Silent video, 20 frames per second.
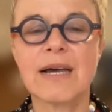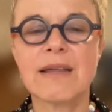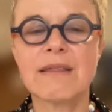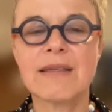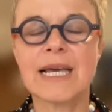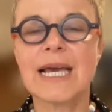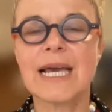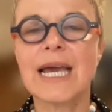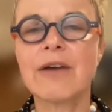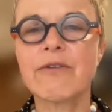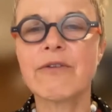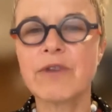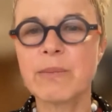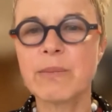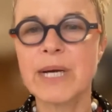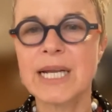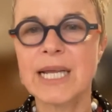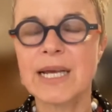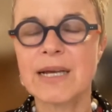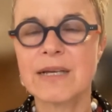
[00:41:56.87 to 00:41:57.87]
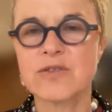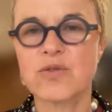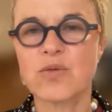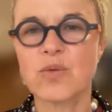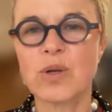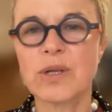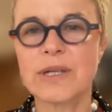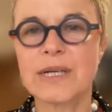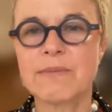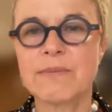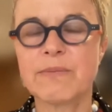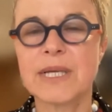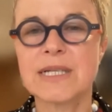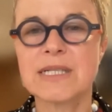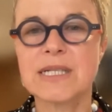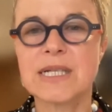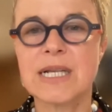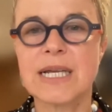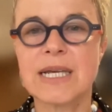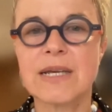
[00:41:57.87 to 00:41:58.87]
I think everybody has rolled up their
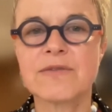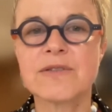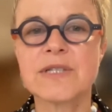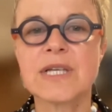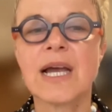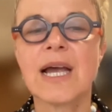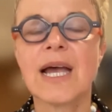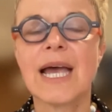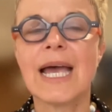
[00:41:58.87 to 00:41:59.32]
sleeves.